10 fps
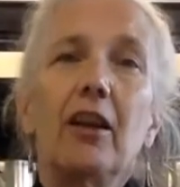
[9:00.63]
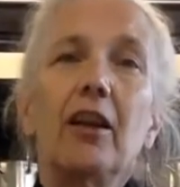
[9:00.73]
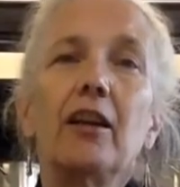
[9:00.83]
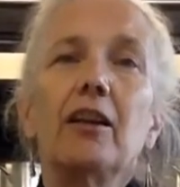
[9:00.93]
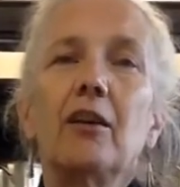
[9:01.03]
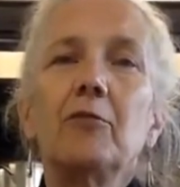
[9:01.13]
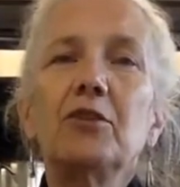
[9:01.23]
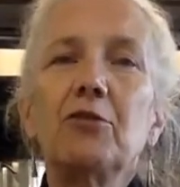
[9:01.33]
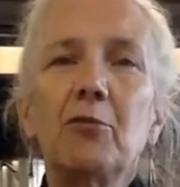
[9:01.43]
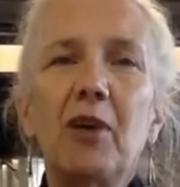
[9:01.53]
It comes
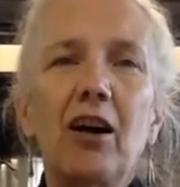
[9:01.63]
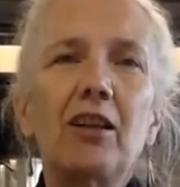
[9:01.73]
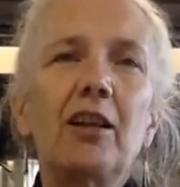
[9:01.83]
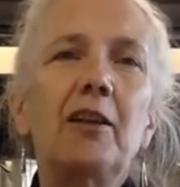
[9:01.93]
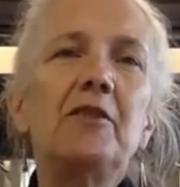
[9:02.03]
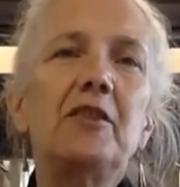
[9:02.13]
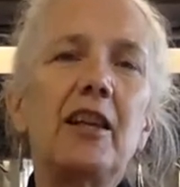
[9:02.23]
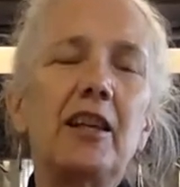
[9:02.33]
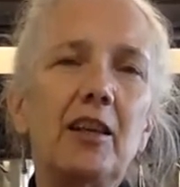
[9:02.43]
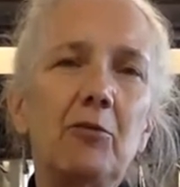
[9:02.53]
from olives,
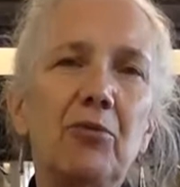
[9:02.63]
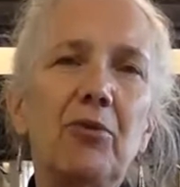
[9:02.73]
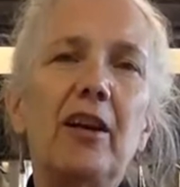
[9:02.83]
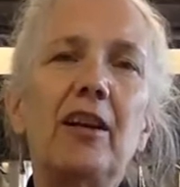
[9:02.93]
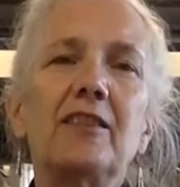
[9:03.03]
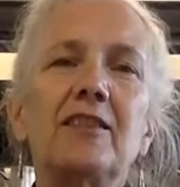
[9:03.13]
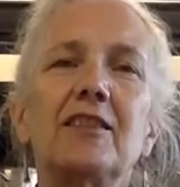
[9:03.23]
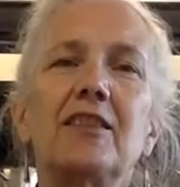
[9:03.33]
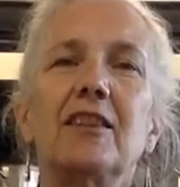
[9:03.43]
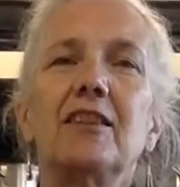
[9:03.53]
they get
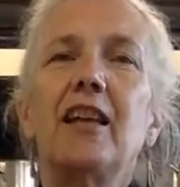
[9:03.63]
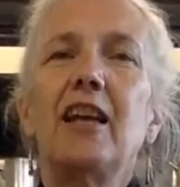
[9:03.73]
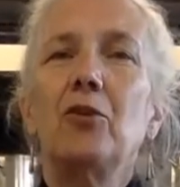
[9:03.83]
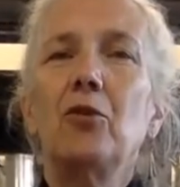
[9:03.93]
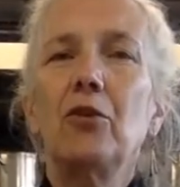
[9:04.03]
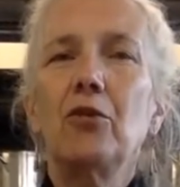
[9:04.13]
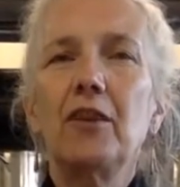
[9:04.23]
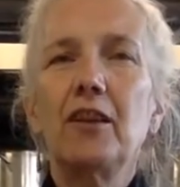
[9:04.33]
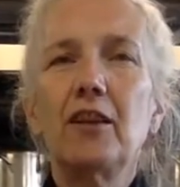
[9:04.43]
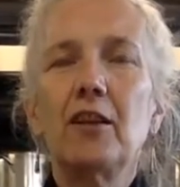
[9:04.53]
pressed, that oil
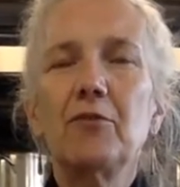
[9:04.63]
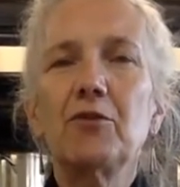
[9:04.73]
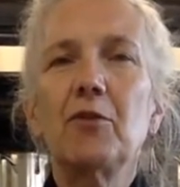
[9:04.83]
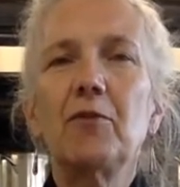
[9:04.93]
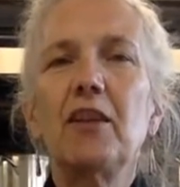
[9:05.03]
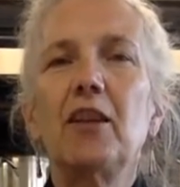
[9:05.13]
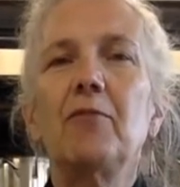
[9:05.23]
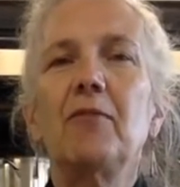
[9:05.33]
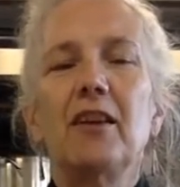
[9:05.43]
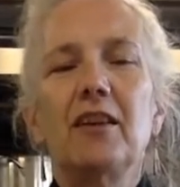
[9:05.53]
that comes from
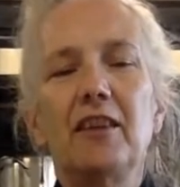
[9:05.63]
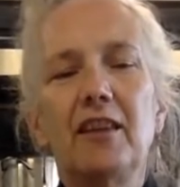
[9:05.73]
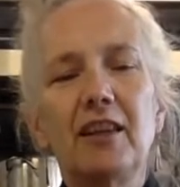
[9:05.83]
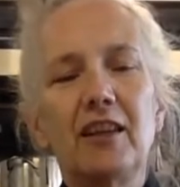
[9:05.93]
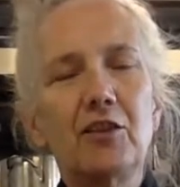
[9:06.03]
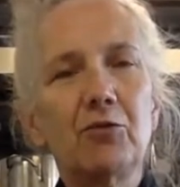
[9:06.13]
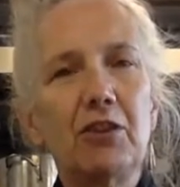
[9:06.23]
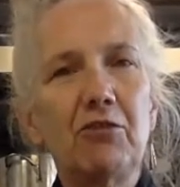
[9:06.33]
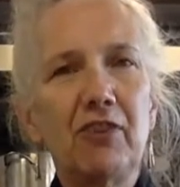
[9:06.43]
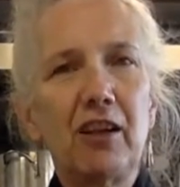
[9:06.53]
them then gets
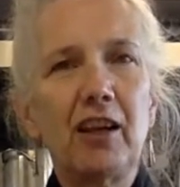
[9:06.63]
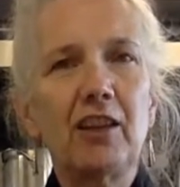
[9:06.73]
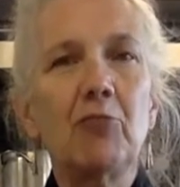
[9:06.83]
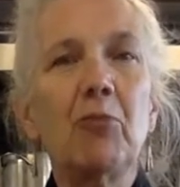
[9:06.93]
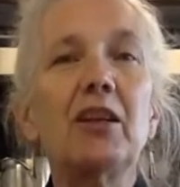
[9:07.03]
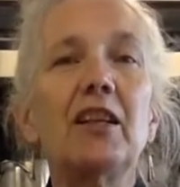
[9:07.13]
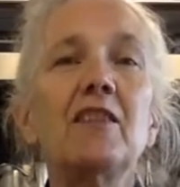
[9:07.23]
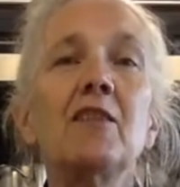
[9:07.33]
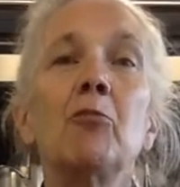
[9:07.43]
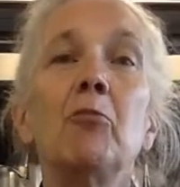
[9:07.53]
refined, but
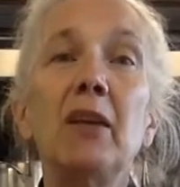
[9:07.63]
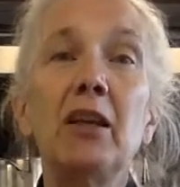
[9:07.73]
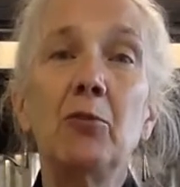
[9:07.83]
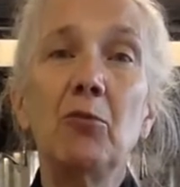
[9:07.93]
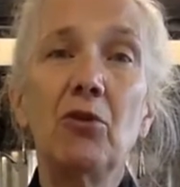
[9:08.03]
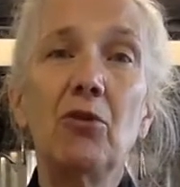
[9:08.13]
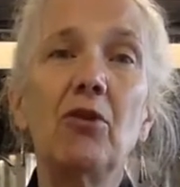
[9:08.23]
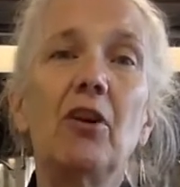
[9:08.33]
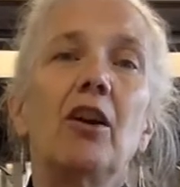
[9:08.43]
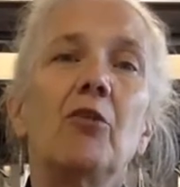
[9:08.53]
it's minimal.
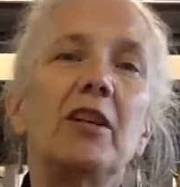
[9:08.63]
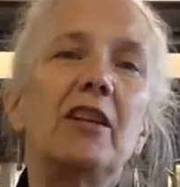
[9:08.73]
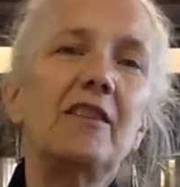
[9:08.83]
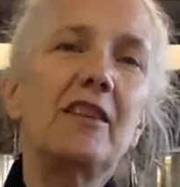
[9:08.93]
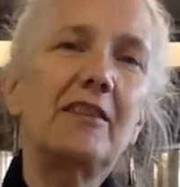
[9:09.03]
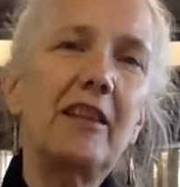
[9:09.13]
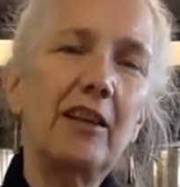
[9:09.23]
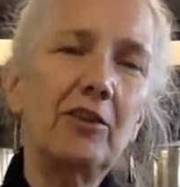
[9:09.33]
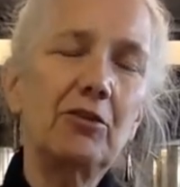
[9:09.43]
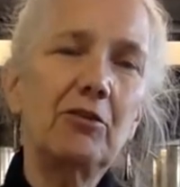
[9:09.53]
When it says
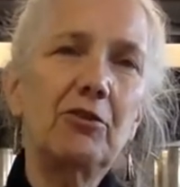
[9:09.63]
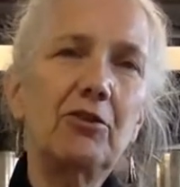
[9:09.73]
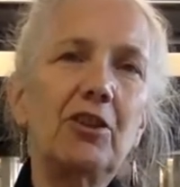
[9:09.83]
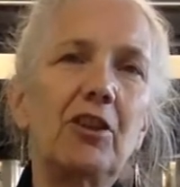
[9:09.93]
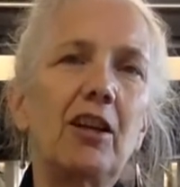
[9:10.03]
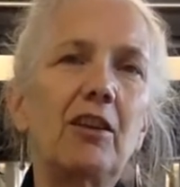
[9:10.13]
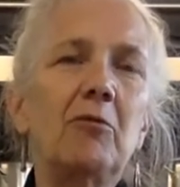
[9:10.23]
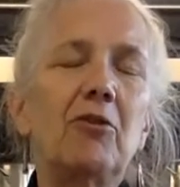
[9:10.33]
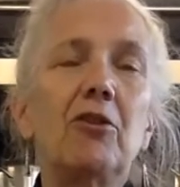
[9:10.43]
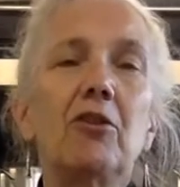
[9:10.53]
extra virgin olive
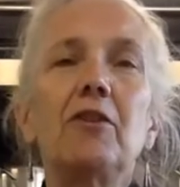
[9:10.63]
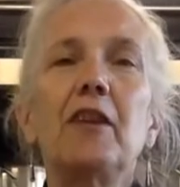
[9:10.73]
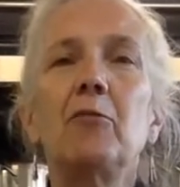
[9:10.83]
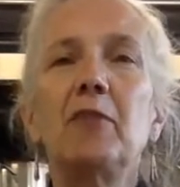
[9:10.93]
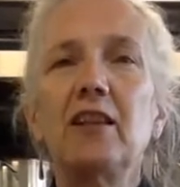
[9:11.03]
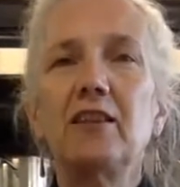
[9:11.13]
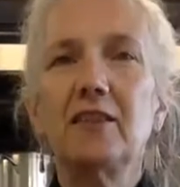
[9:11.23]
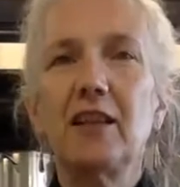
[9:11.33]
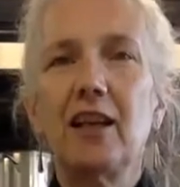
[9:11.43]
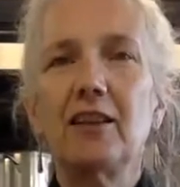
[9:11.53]
oil, that means
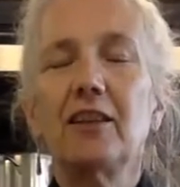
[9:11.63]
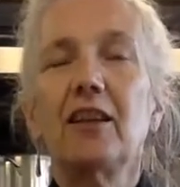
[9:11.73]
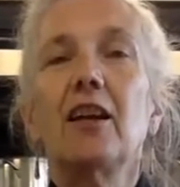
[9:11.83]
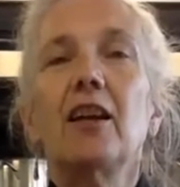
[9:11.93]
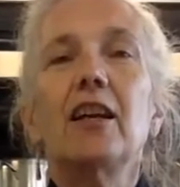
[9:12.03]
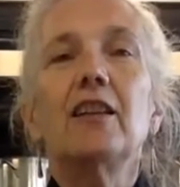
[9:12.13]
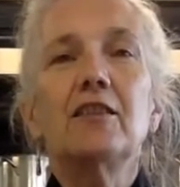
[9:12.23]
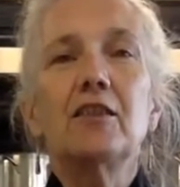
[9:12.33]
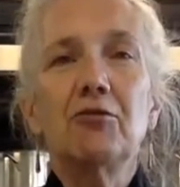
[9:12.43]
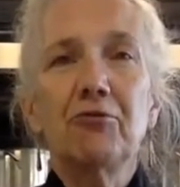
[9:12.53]
that it's
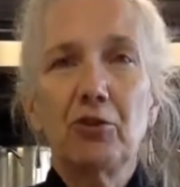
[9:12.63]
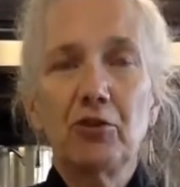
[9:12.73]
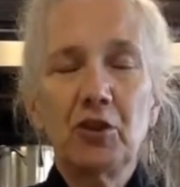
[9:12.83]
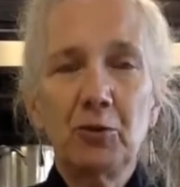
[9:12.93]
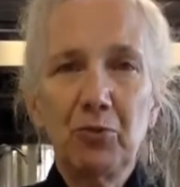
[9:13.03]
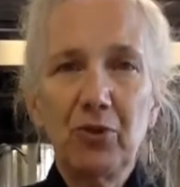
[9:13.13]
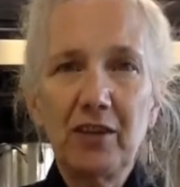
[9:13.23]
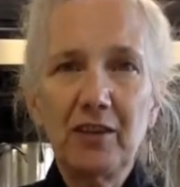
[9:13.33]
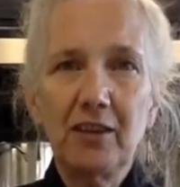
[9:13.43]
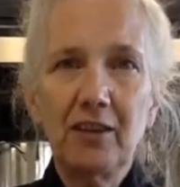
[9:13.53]
the first
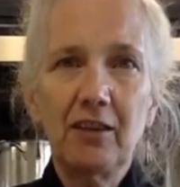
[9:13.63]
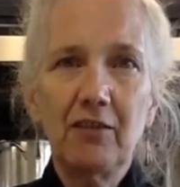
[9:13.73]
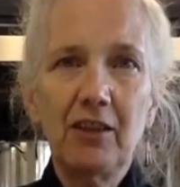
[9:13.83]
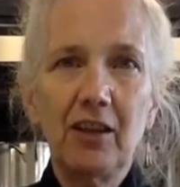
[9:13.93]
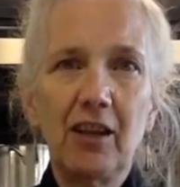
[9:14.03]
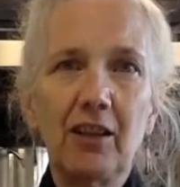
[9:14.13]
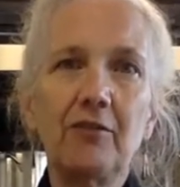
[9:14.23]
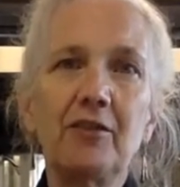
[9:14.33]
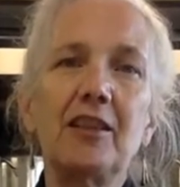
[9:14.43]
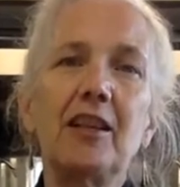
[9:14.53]
pressing of the
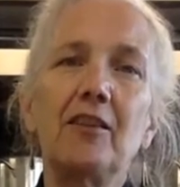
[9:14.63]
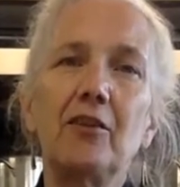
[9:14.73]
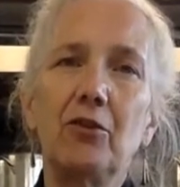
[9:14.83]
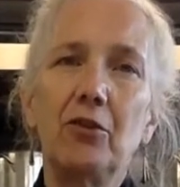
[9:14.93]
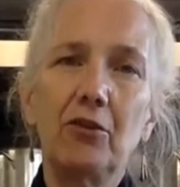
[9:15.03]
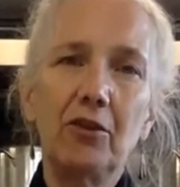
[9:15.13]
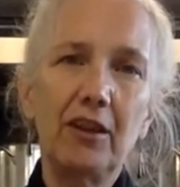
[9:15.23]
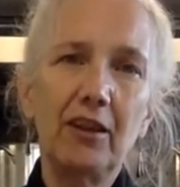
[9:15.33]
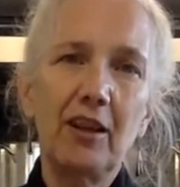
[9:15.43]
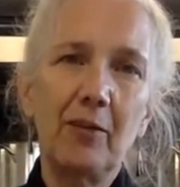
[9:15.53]
olives and the oil
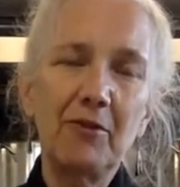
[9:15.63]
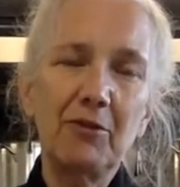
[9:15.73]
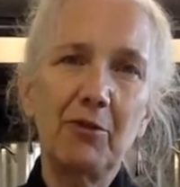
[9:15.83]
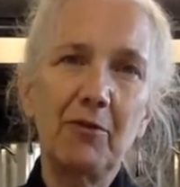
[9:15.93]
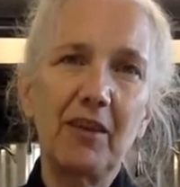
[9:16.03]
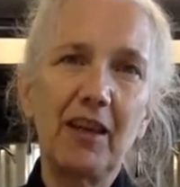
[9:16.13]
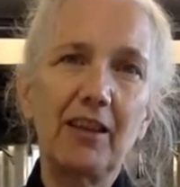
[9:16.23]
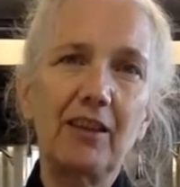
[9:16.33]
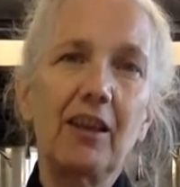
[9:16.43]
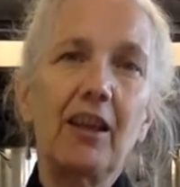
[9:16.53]
that comes from
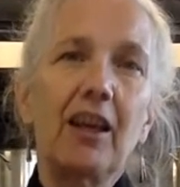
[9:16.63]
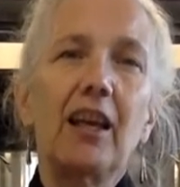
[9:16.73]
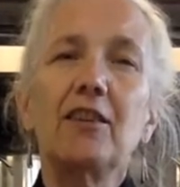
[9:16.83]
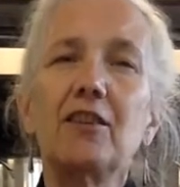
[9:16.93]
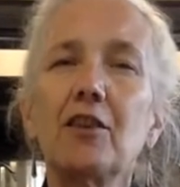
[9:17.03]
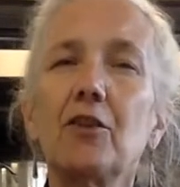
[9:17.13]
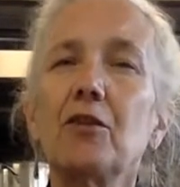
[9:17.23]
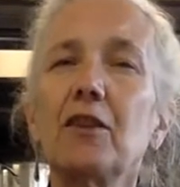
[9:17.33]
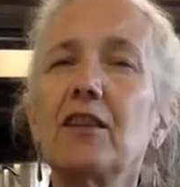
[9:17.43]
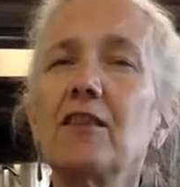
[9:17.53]
that. And so
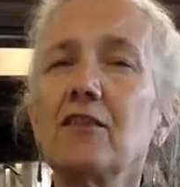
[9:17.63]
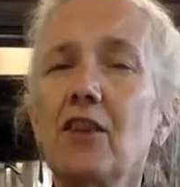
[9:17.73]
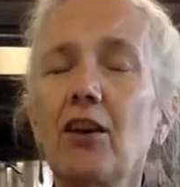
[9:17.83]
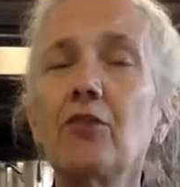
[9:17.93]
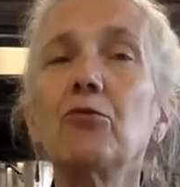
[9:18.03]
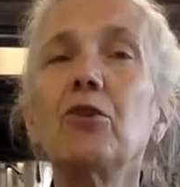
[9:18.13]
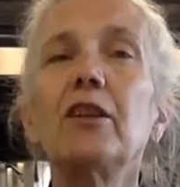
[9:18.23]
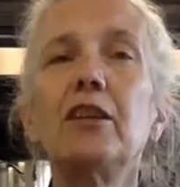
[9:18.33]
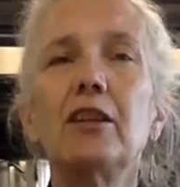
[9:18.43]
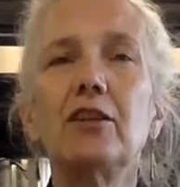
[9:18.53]
it's not
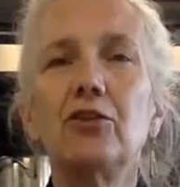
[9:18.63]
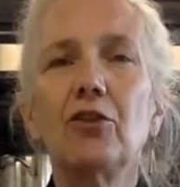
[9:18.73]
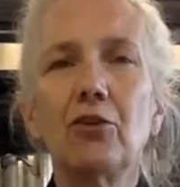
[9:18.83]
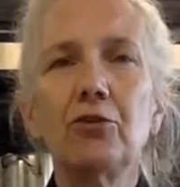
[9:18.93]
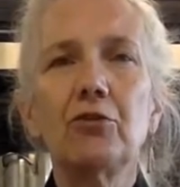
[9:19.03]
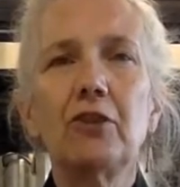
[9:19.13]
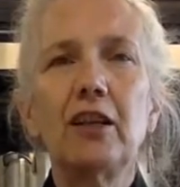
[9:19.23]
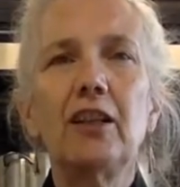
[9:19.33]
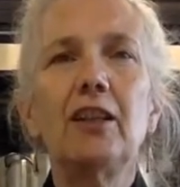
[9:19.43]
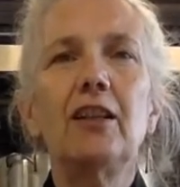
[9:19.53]
really
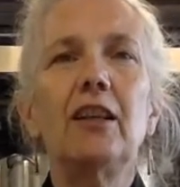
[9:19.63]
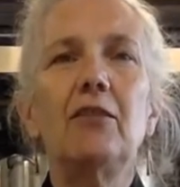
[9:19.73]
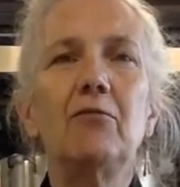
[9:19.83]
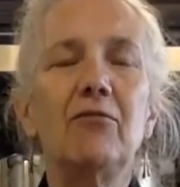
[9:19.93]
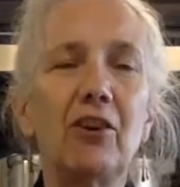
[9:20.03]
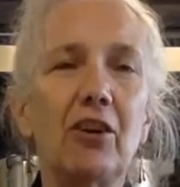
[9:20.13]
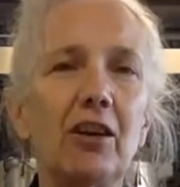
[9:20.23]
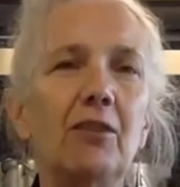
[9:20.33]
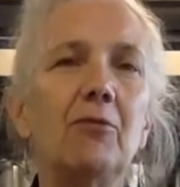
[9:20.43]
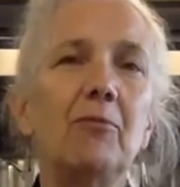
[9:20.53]
adulterated in
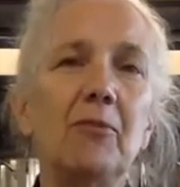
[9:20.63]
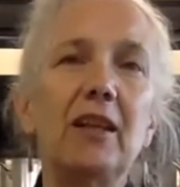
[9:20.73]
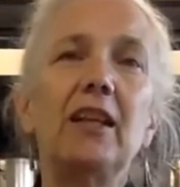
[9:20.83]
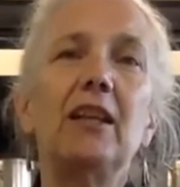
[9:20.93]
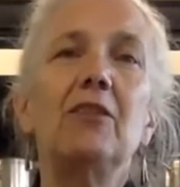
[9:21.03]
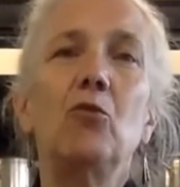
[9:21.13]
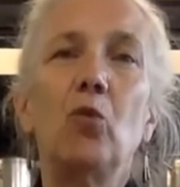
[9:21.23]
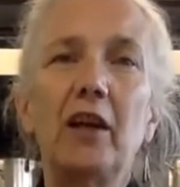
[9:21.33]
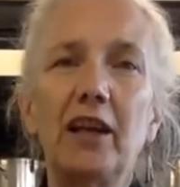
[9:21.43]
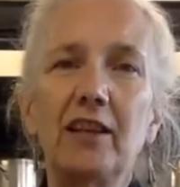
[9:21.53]
very many
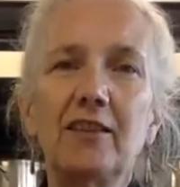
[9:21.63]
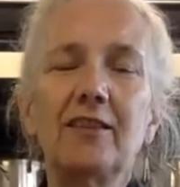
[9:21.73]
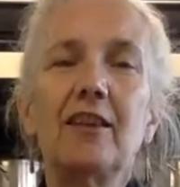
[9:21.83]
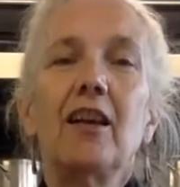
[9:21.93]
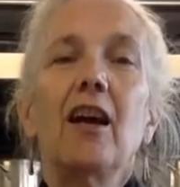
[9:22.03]
ways.